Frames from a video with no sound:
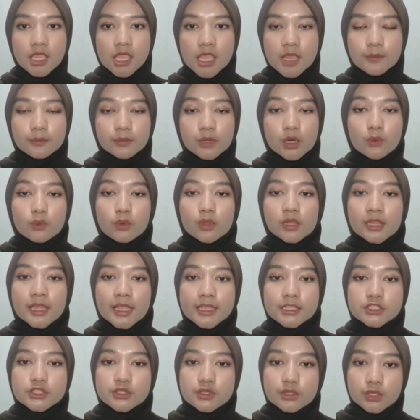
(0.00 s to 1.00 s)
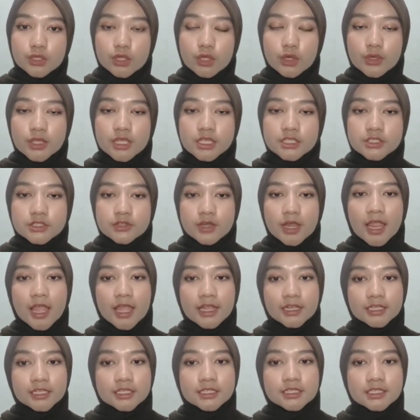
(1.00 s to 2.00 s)
Imran would like to know his right
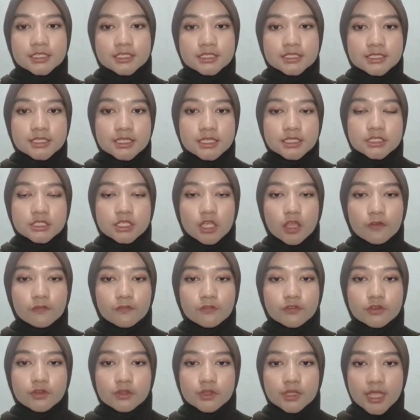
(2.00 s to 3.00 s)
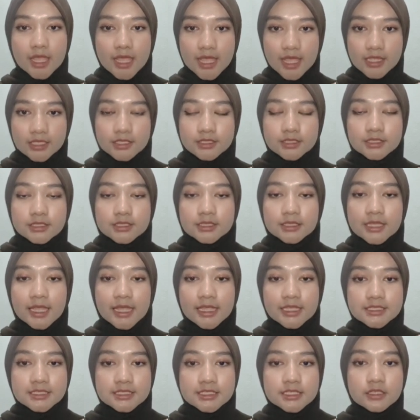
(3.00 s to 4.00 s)
under the Sales of Goods Act
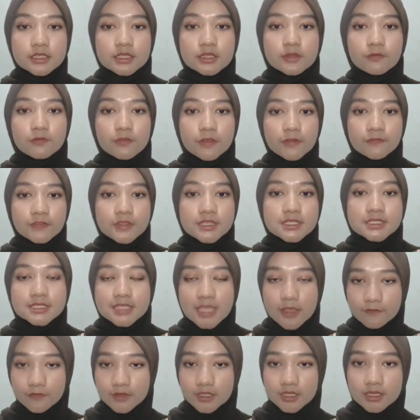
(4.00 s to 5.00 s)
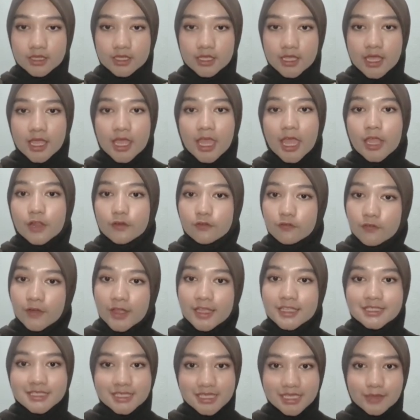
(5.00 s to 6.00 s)
1957.
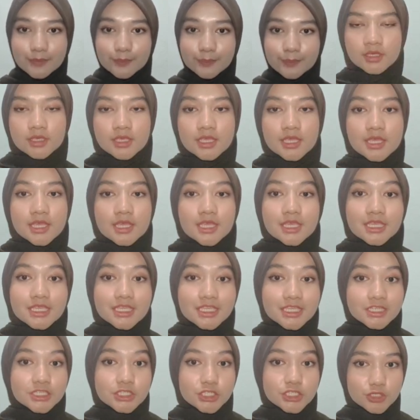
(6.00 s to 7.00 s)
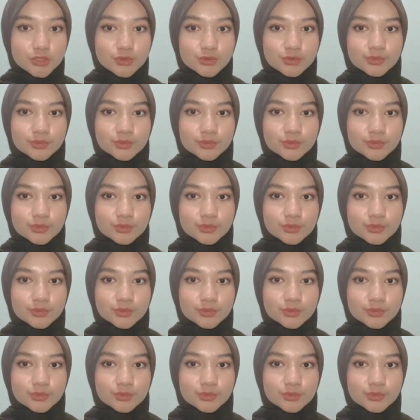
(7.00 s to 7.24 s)
Advise him. Issue.